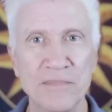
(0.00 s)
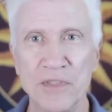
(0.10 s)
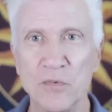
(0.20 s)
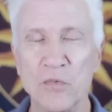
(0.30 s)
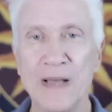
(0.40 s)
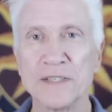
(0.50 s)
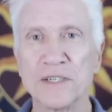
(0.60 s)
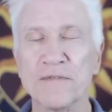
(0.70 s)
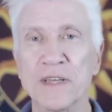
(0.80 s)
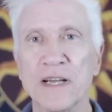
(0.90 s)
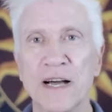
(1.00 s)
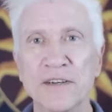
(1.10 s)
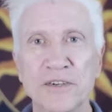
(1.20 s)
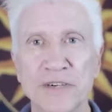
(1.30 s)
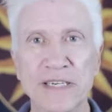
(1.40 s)
the rest of the
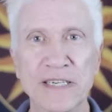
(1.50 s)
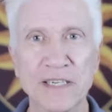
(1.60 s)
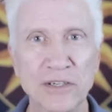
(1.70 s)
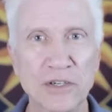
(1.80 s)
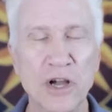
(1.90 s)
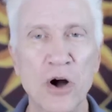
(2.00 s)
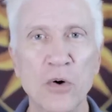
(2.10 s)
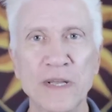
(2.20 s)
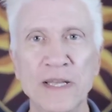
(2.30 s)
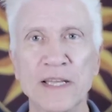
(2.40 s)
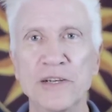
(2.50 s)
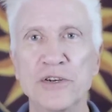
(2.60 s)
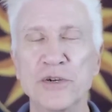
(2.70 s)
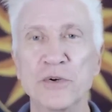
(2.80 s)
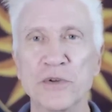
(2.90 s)
country going
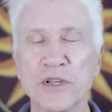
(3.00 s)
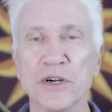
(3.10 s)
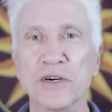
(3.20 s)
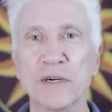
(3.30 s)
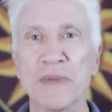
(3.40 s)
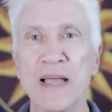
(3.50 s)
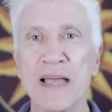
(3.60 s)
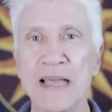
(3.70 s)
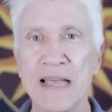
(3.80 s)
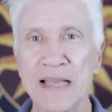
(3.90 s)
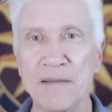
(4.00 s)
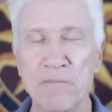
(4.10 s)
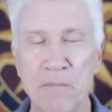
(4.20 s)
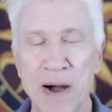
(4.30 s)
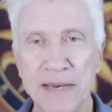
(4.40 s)
into Europe,
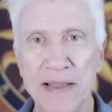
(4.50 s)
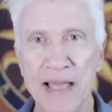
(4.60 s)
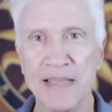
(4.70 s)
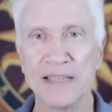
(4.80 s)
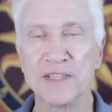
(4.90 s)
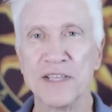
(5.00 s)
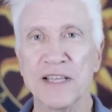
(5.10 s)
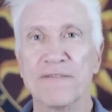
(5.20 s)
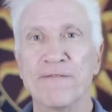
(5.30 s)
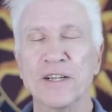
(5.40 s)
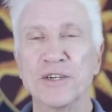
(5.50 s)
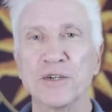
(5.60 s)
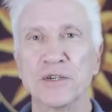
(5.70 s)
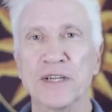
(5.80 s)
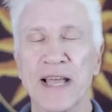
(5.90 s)
Monday is the
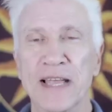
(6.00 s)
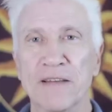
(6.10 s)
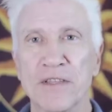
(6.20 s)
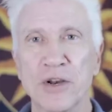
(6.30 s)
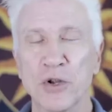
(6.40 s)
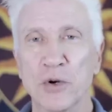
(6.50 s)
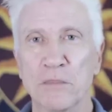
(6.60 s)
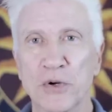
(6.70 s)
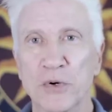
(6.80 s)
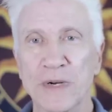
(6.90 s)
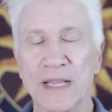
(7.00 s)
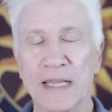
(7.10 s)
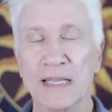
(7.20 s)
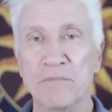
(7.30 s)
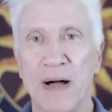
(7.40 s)
official day of the new moon
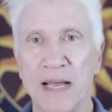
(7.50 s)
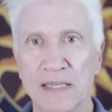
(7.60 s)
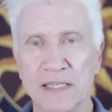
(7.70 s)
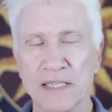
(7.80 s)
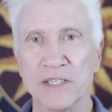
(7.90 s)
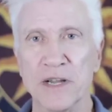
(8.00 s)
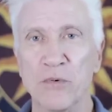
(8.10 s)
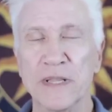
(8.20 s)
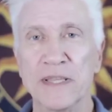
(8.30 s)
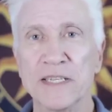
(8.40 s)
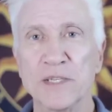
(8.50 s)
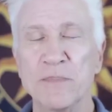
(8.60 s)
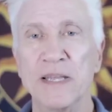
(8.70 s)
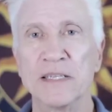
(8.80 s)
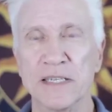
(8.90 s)
in Pisces. Now, what this
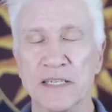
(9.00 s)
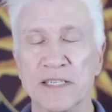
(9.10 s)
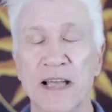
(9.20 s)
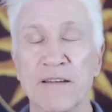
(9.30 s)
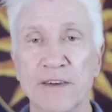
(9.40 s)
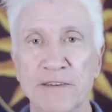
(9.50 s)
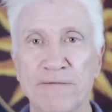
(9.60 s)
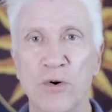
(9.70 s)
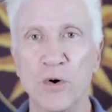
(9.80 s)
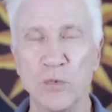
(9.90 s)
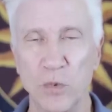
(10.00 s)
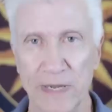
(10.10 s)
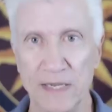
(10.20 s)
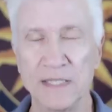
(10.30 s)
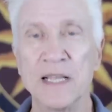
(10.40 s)
means is every 4
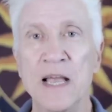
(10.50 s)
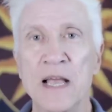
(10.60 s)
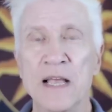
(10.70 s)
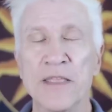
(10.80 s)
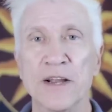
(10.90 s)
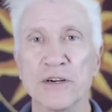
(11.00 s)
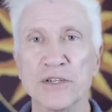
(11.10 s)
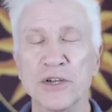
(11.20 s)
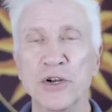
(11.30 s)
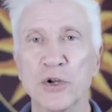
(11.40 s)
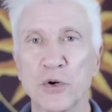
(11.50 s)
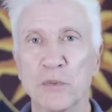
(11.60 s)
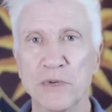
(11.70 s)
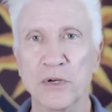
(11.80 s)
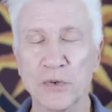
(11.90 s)
weeks, there's a new
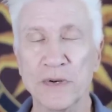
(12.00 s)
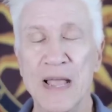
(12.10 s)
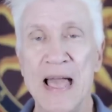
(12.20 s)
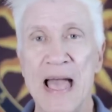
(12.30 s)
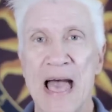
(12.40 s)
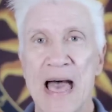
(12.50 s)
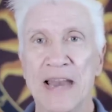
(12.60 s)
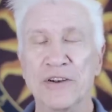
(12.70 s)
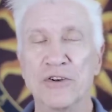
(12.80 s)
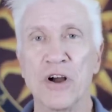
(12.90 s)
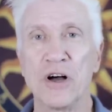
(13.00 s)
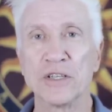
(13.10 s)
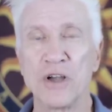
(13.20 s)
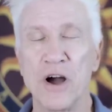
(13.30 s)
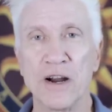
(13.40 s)
moon, and it
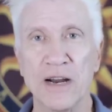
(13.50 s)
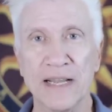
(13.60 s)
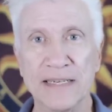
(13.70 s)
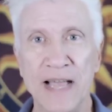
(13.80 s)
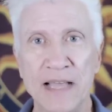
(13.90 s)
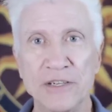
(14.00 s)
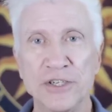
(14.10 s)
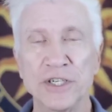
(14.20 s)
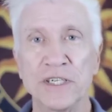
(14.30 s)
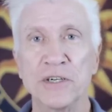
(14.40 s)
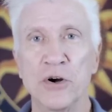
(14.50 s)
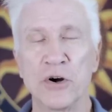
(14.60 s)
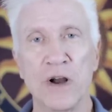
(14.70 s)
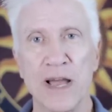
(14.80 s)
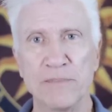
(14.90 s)
draws our attention
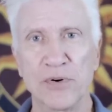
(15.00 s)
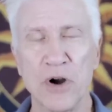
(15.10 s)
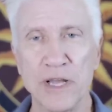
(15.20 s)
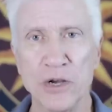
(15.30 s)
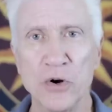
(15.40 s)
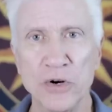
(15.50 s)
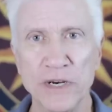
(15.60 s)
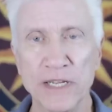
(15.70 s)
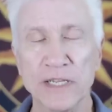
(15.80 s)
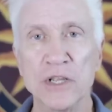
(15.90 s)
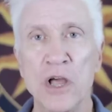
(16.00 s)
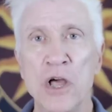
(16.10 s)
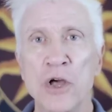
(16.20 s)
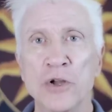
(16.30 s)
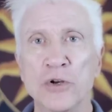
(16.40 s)
or our priorities
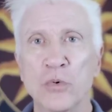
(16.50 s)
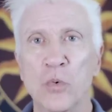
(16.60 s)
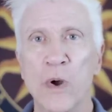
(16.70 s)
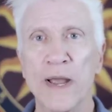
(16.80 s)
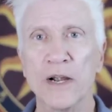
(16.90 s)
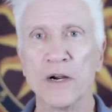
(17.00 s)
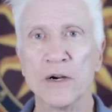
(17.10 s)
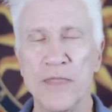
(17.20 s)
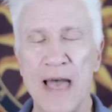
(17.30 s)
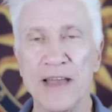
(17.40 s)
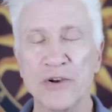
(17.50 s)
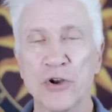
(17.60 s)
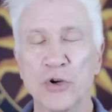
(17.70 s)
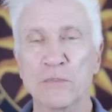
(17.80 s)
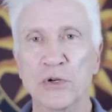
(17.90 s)
to where that
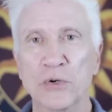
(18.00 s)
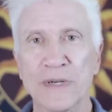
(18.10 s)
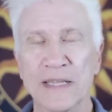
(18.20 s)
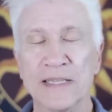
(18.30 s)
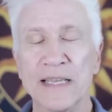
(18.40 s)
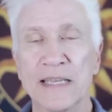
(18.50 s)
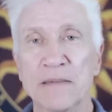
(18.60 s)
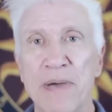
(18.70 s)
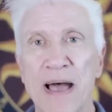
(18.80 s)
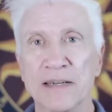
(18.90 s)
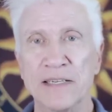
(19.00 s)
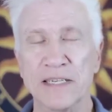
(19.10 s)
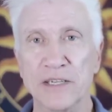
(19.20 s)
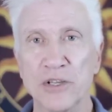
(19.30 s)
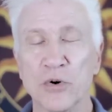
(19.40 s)
new moon is
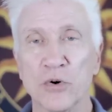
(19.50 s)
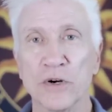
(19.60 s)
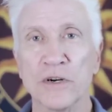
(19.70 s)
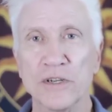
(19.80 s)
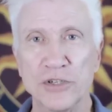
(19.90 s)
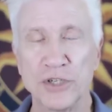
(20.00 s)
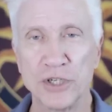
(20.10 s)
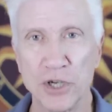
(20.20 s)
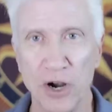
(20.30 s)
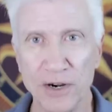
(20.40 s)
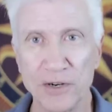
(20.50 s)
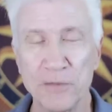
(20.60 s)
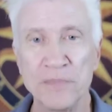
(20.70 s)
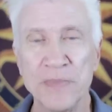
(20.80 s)
impacting your chart.